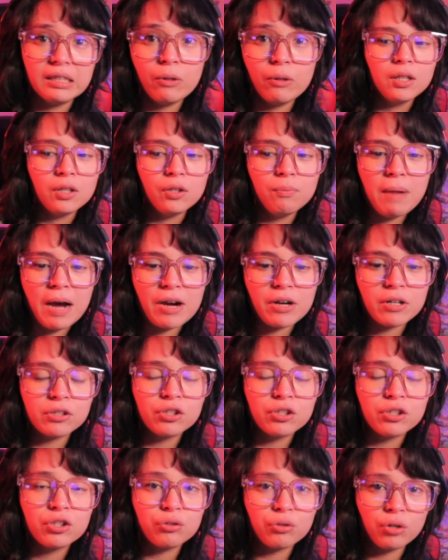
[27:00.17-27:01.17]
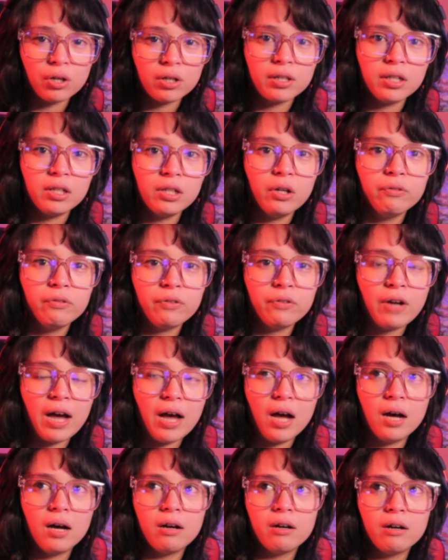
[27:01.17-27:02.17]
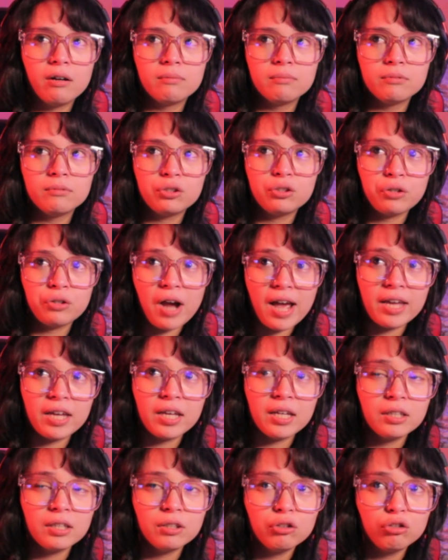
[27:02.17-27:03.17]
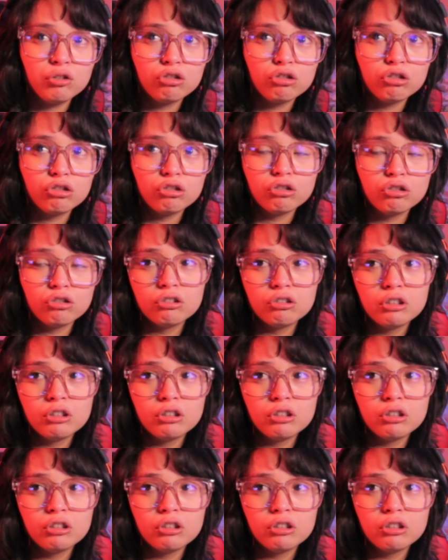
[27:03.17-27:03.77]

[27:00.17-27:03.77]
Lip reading: yung parang struggle of trying to